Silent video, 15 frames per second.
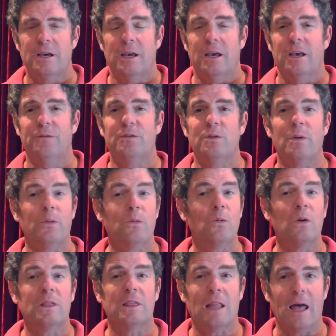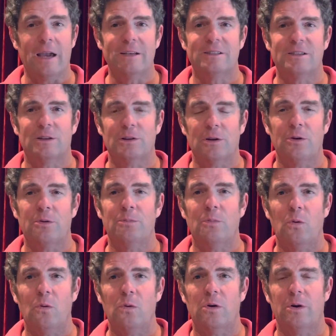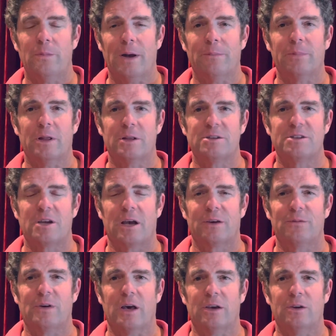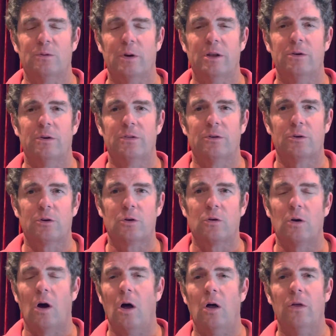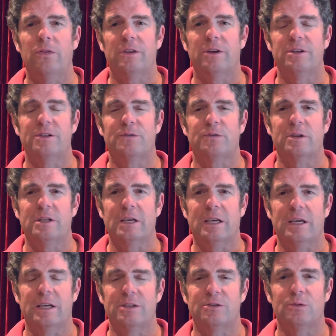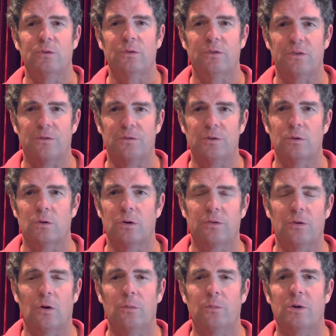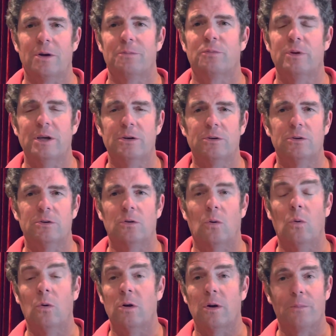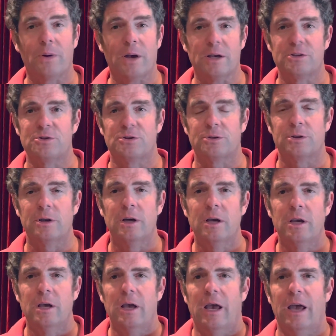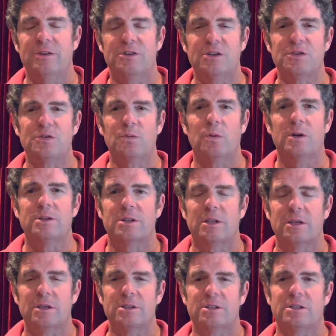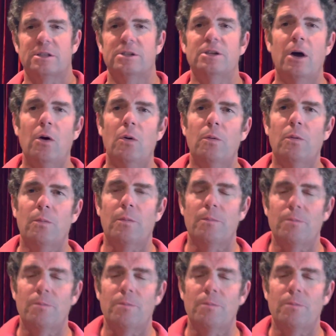If you like to learn more about Bloodstock Evaluator and all the different nicking tools, if you're a thoroughbred breeder or a punter and just want to know